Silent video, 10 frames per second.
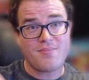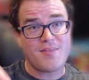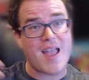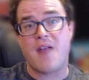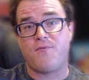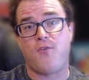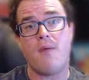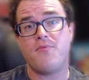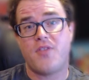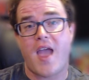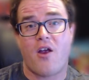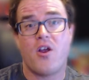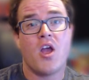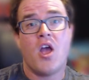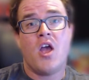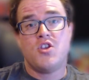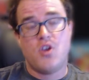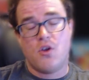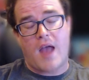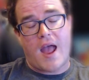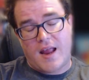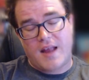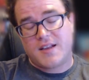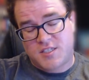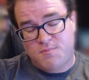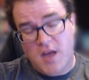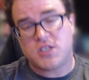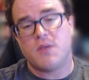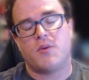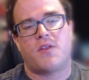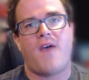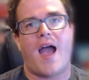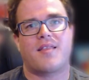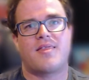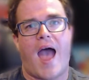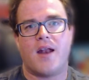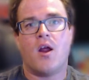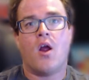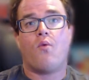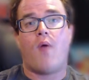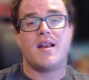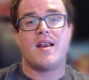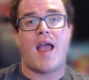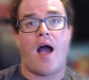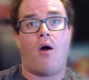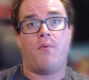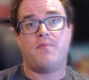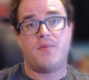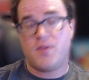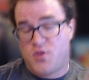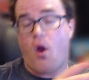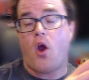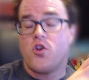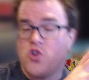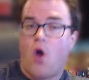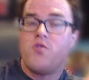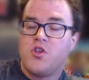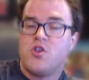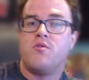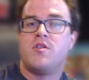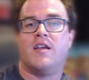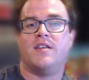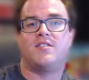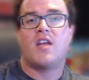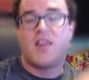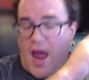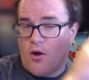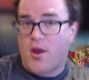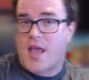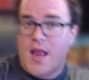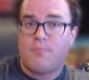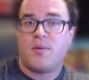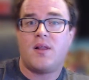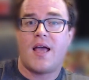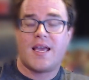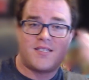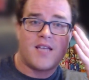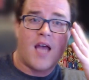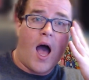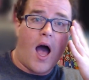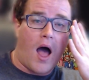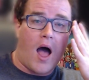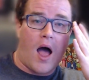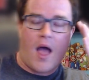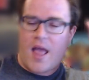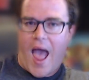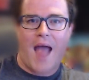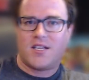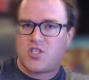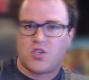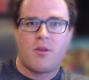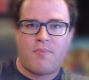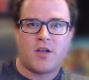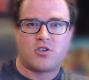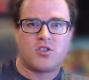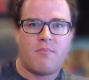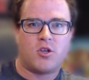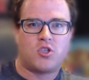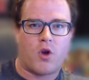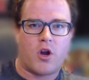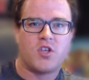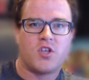And from there, and especially with the fact that right now, there are no unions that are in place at Sony Pictures ImageWorks,